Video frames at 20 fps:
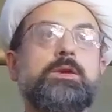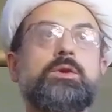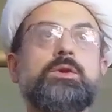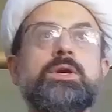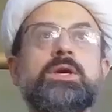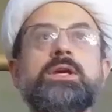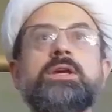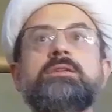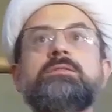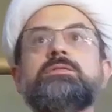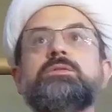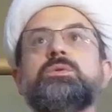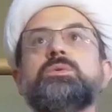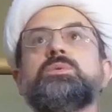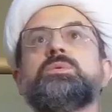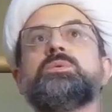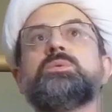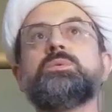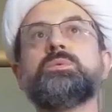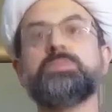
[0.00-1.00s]
have
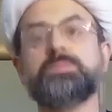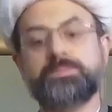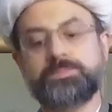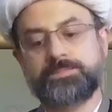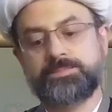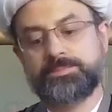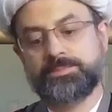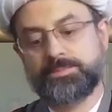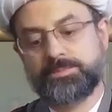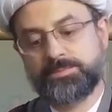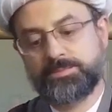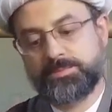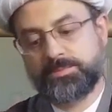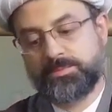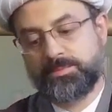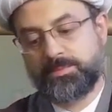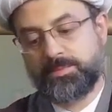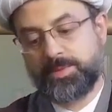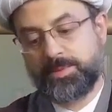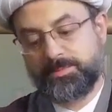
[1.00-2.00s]
to
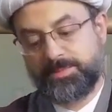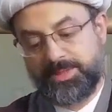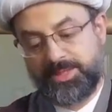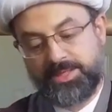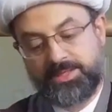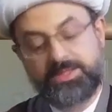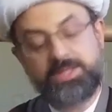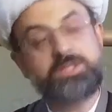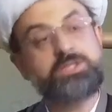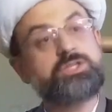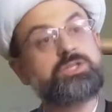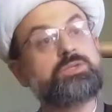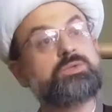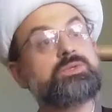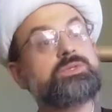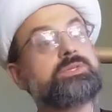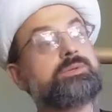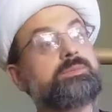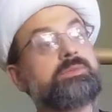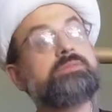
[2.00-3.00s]
pay attention to
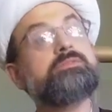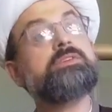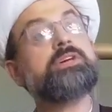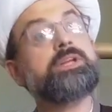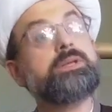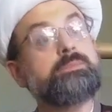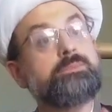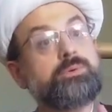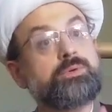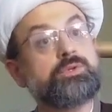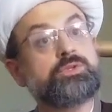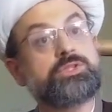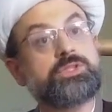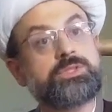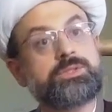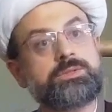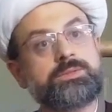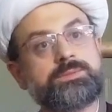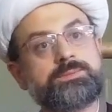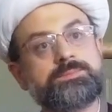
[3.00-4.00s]
something very
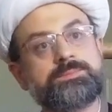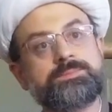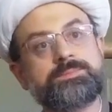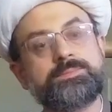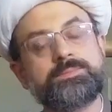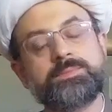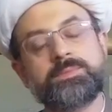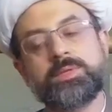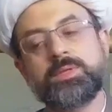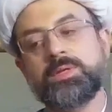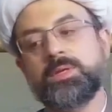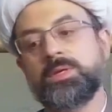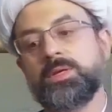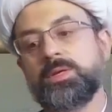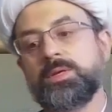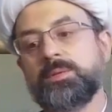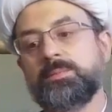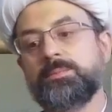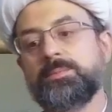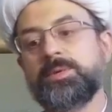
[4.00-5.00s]
important,
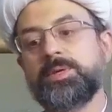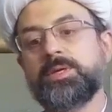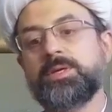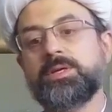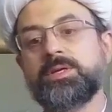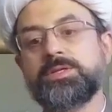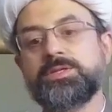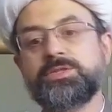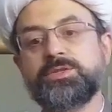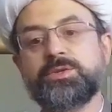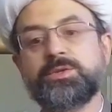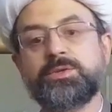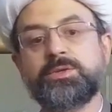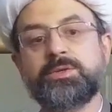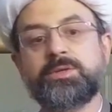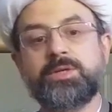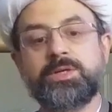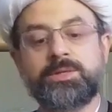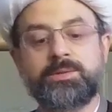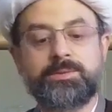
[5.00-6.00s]
because
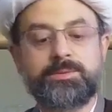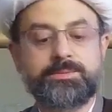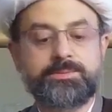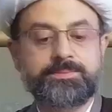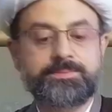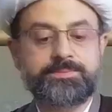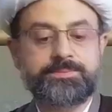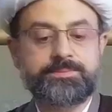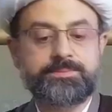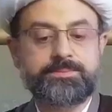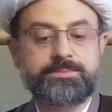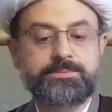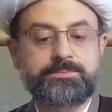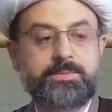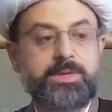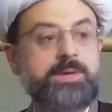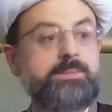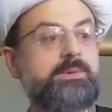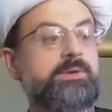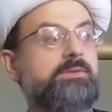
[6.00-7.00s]
you're
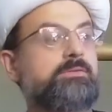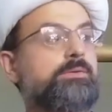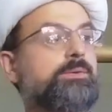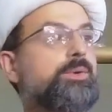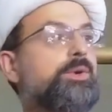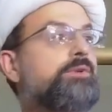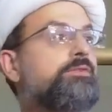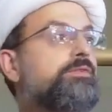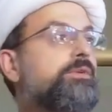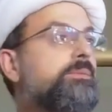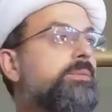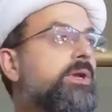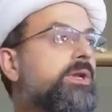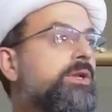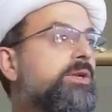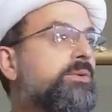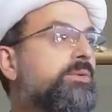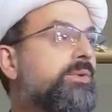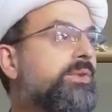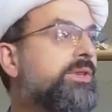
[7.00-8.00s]

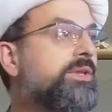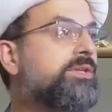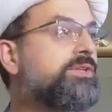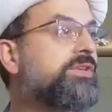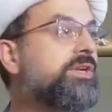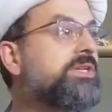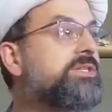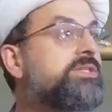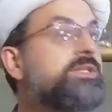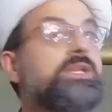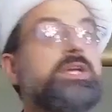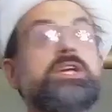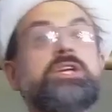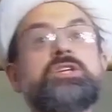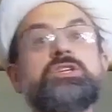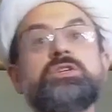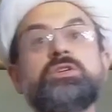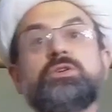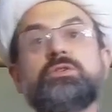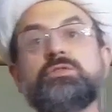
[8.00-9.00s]
familiar with the
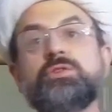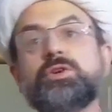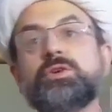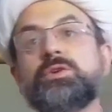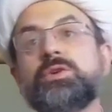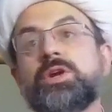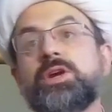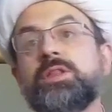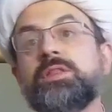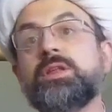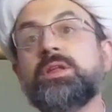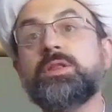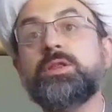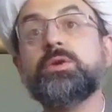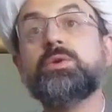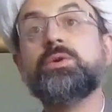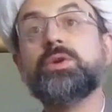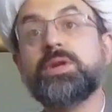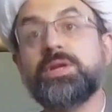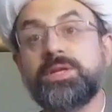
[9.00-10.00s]
translation of the Quran than the
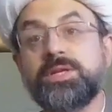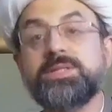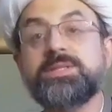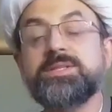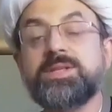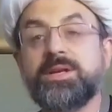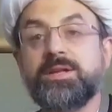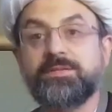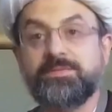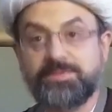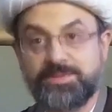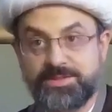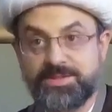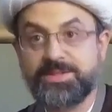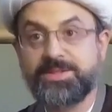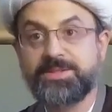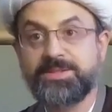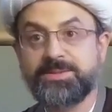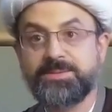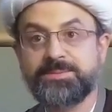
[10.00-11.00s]
Quran itself,
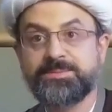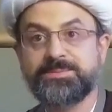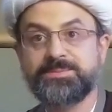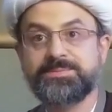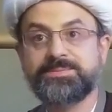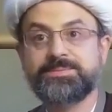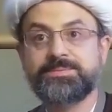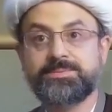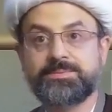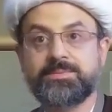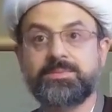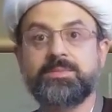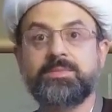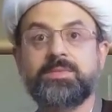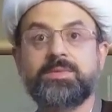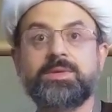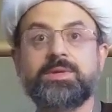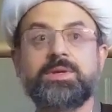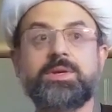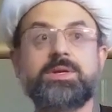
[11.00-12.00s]
isn't it?
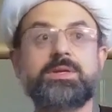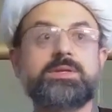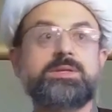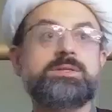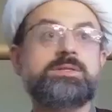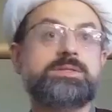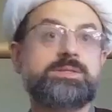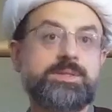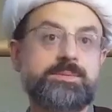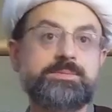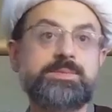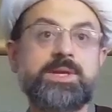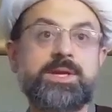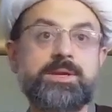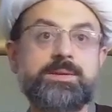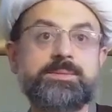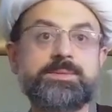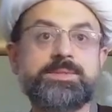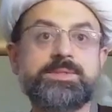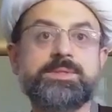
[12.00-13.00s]
And this is
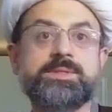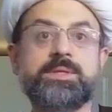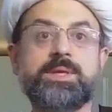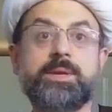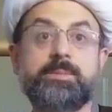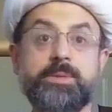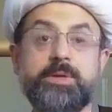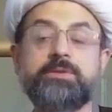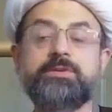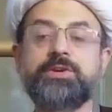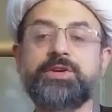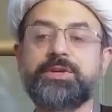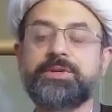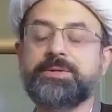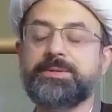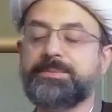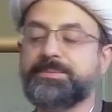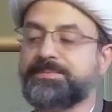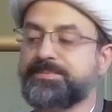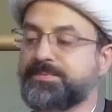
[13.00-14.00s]
sometimes a barrier,
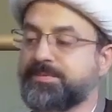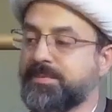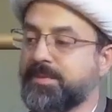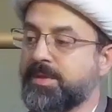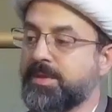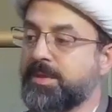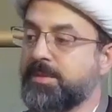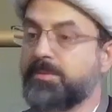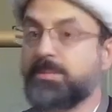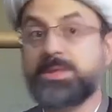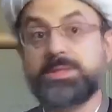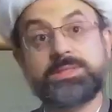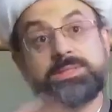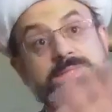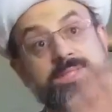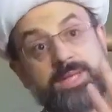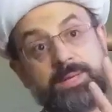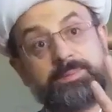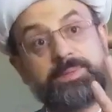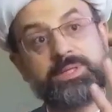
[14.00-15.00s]
but it's
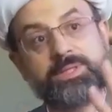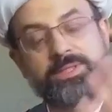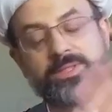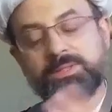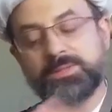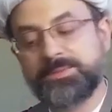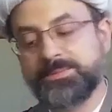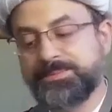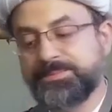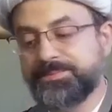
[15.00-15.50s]
not a big deal.